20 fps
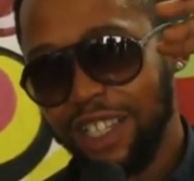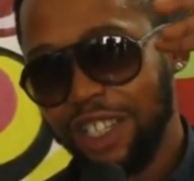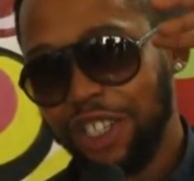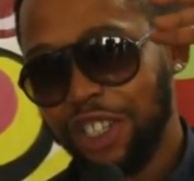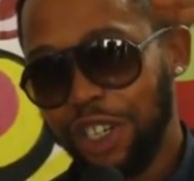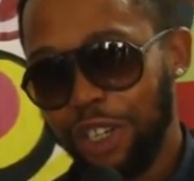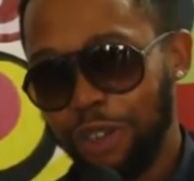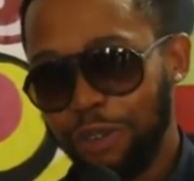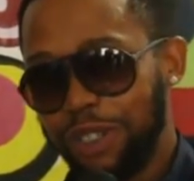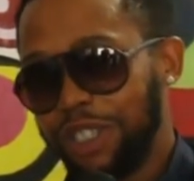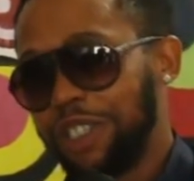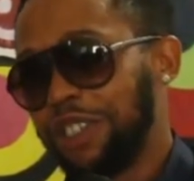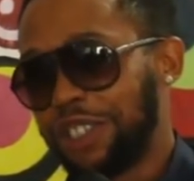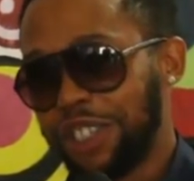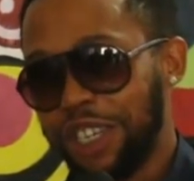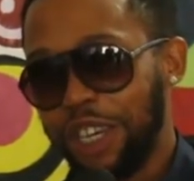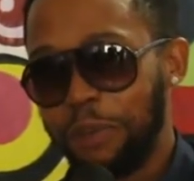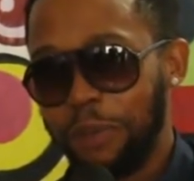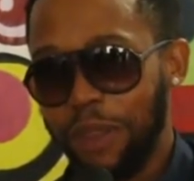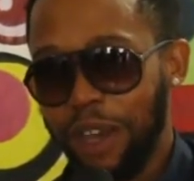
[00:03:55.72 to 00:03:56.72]
shield
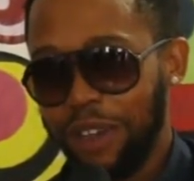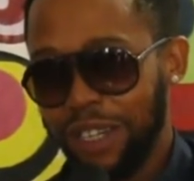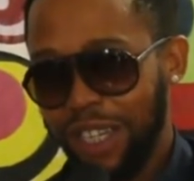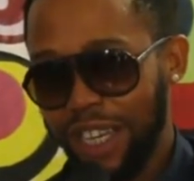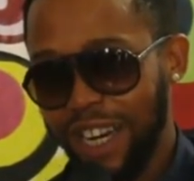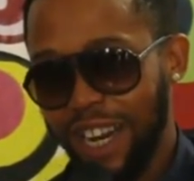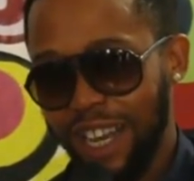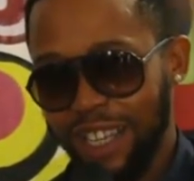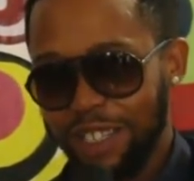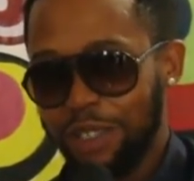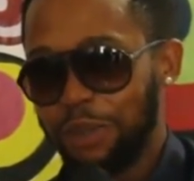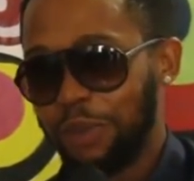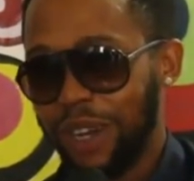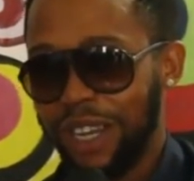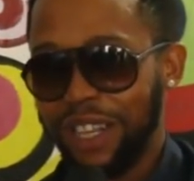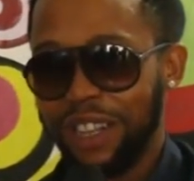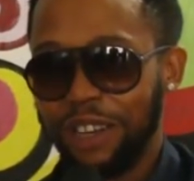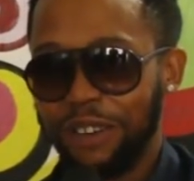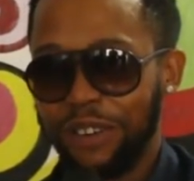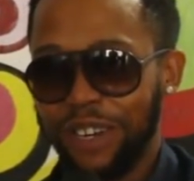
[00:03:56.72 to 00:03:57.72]
just came down, the glasses
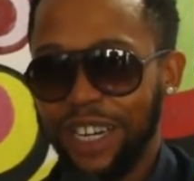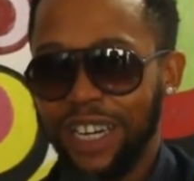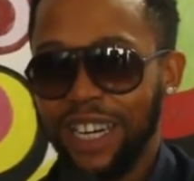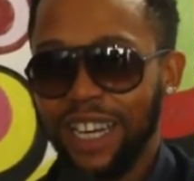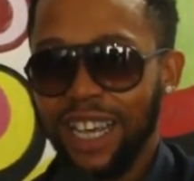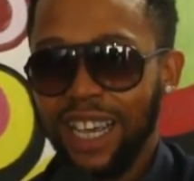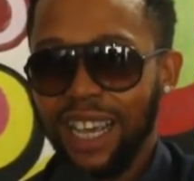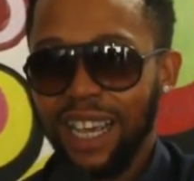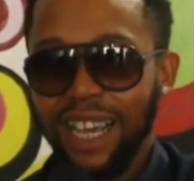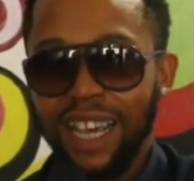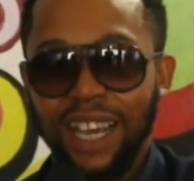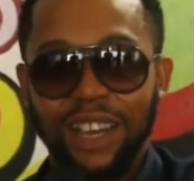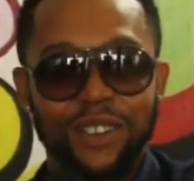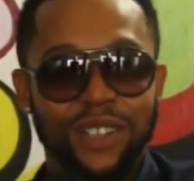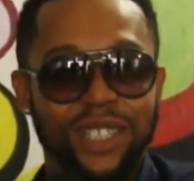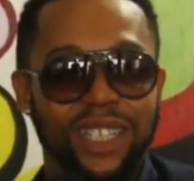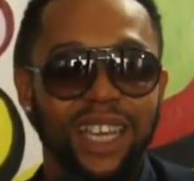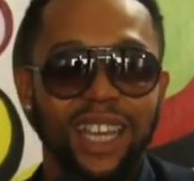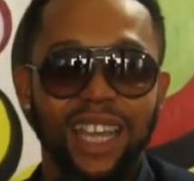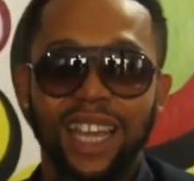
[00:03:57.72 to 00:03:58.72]
went down, and it
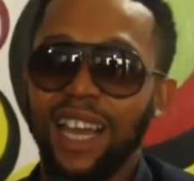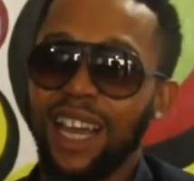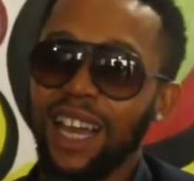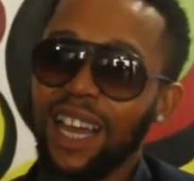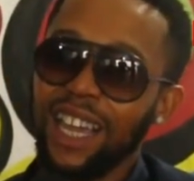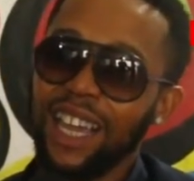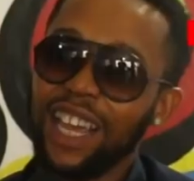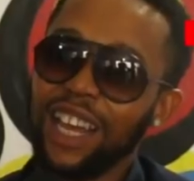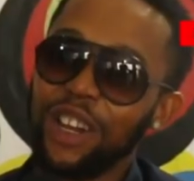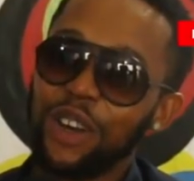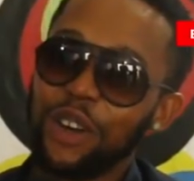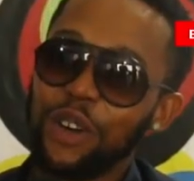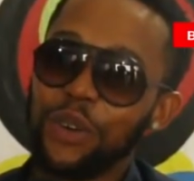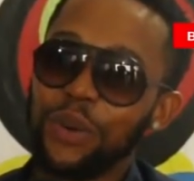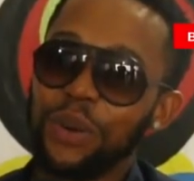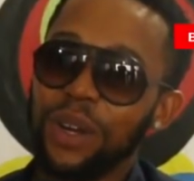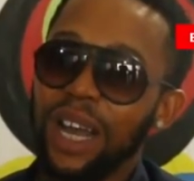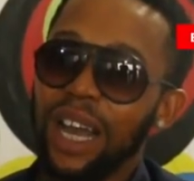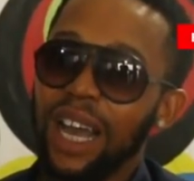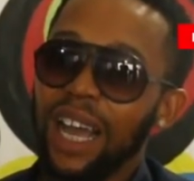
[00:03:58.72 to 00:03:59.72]
was like, hi,
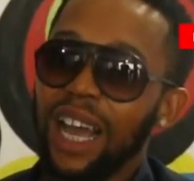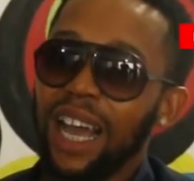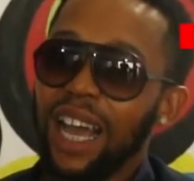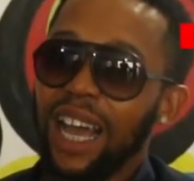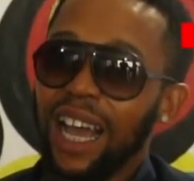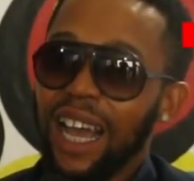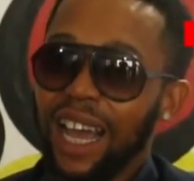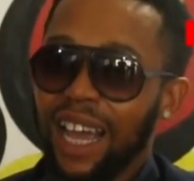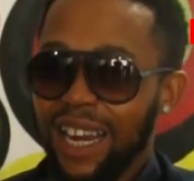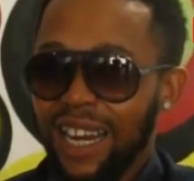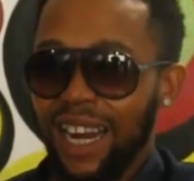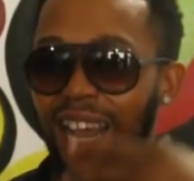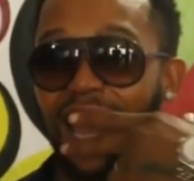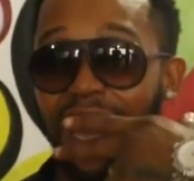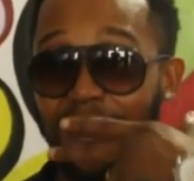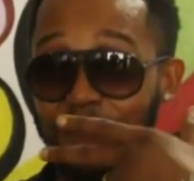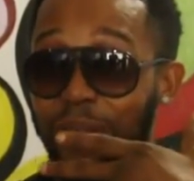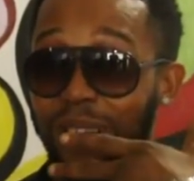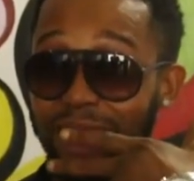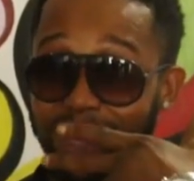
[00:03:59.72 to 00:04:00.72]
hello. And I
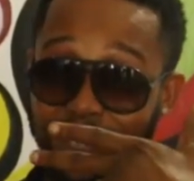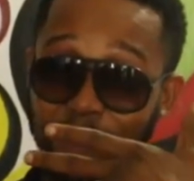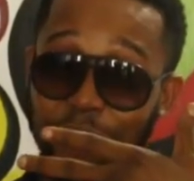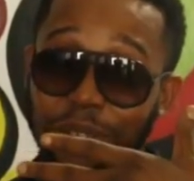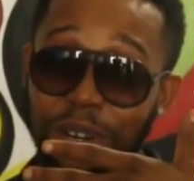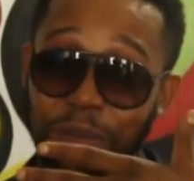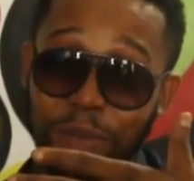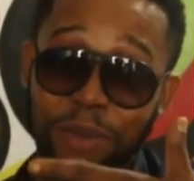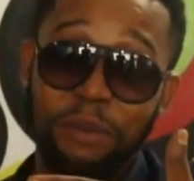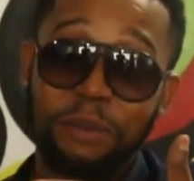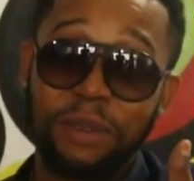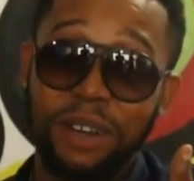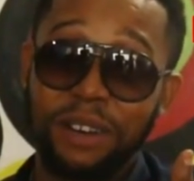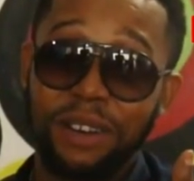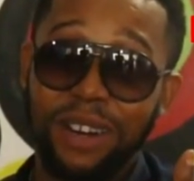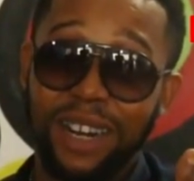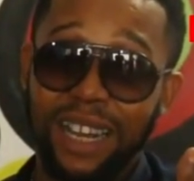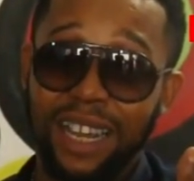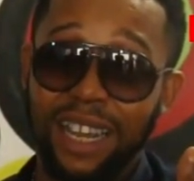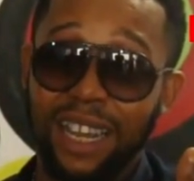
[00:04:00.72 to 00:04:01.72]
had my cigarette in my
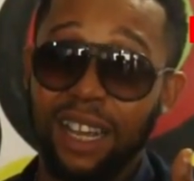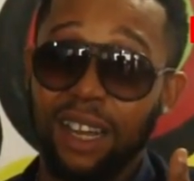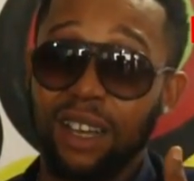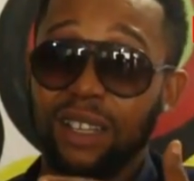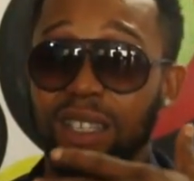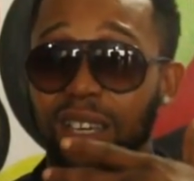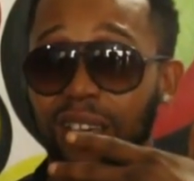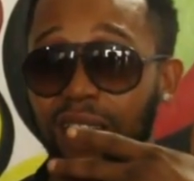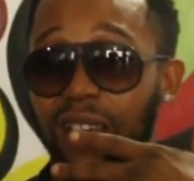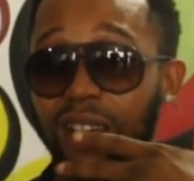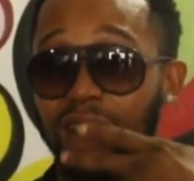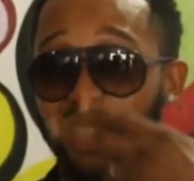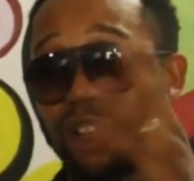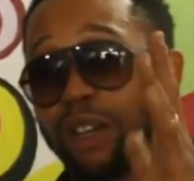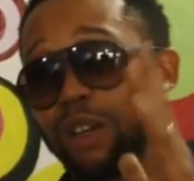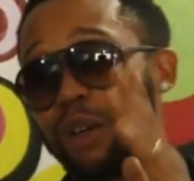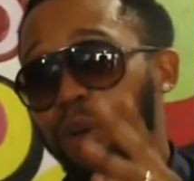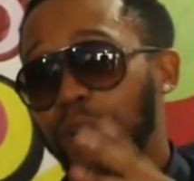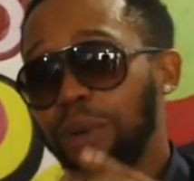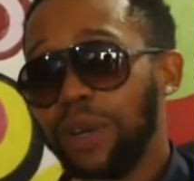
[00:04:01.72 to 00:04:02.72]
mouth, I was like,
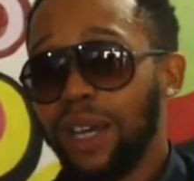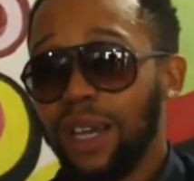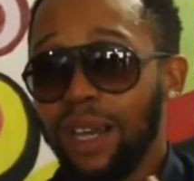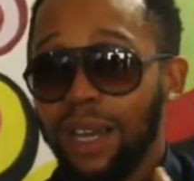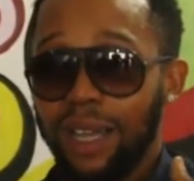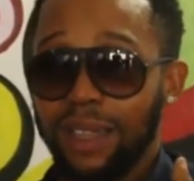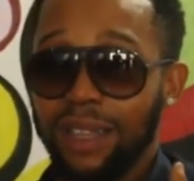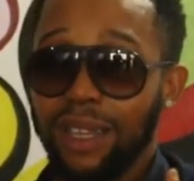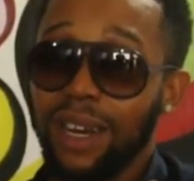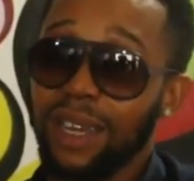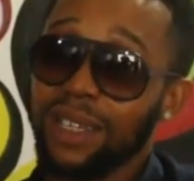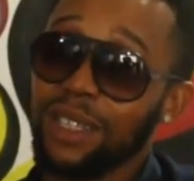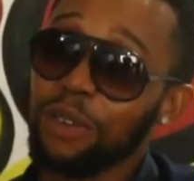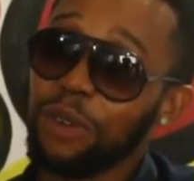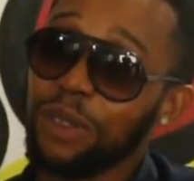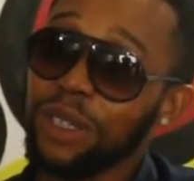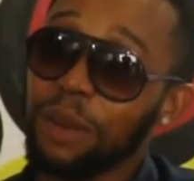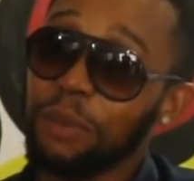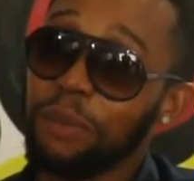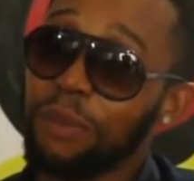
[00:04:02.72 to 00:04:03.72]
hello. And the next thing
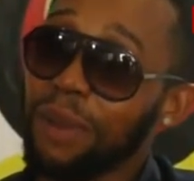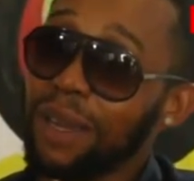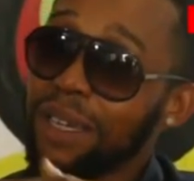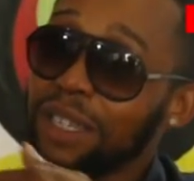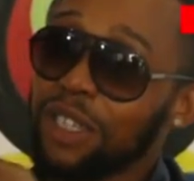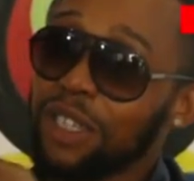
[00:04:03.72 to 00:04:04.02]
was like, my